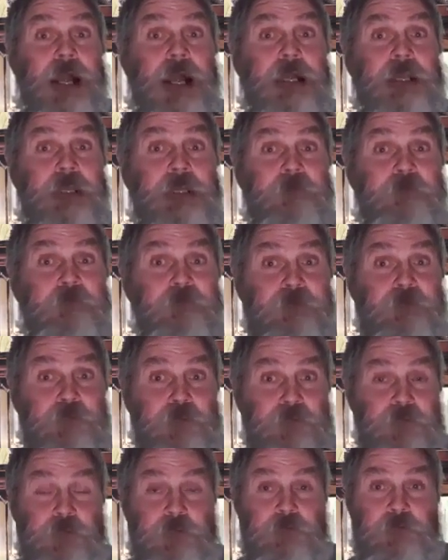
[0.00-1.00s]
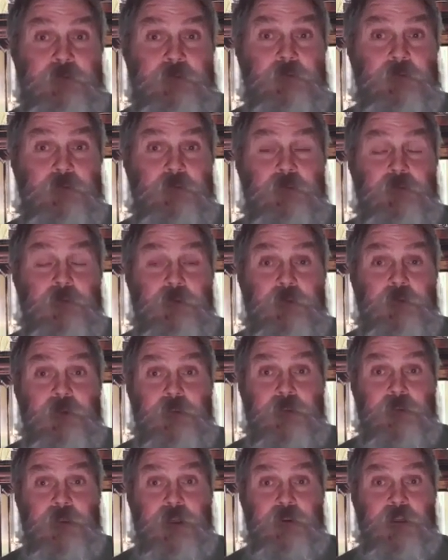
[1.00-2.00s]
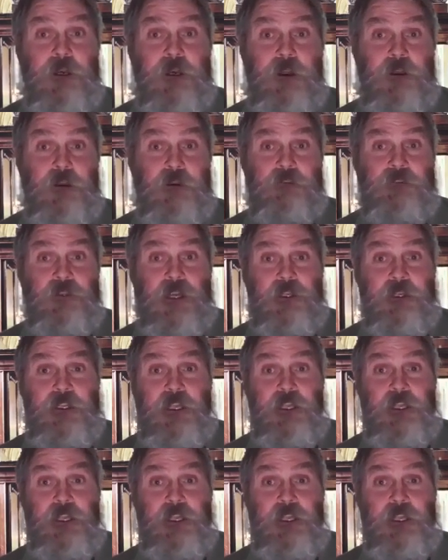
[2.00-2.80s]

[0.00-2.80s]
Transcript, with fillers: be mindful of the